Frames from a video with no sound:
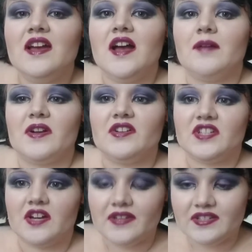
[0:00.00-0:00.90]
I'm going
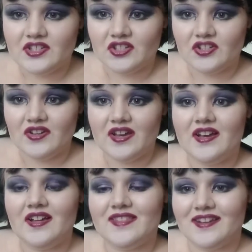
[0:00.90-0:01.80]
to go into
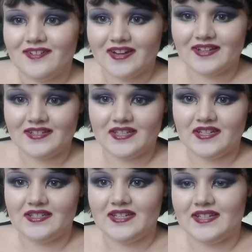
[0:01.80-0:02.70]
the lyrics
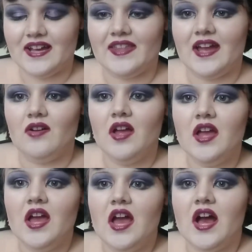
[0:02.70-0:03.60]
in detail now.
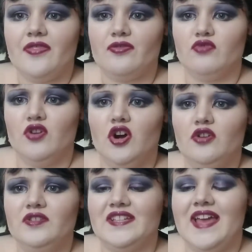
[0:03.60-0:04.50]
I
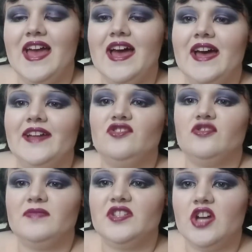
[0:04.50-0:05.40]
throw
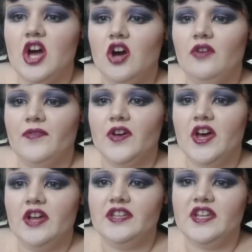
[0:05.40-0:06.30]
tantrums
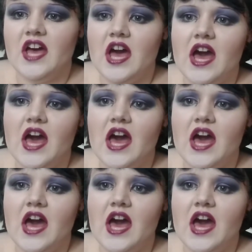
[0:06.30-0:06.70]
over nothing.